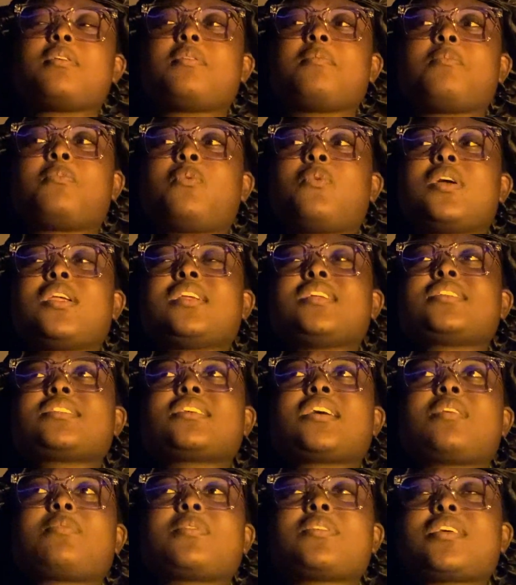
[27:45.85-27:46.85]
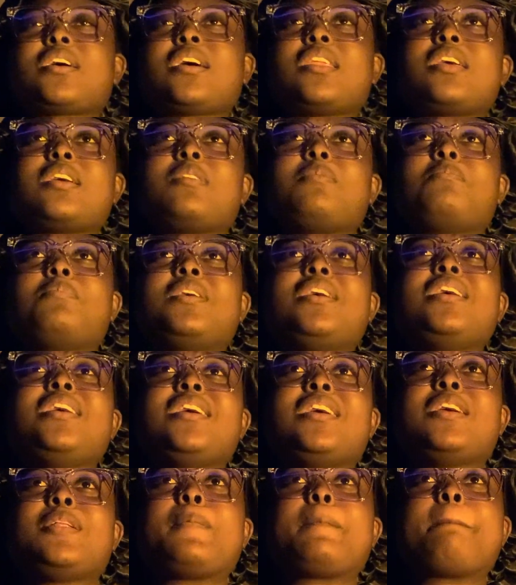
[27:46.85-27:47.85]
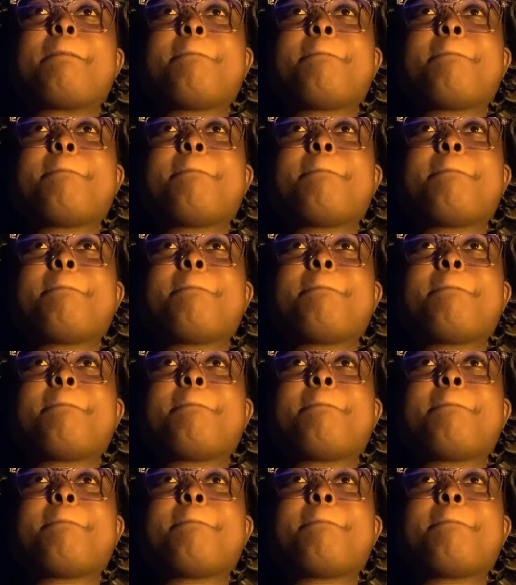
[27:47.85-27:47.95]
When it's like with Eddie and Pete.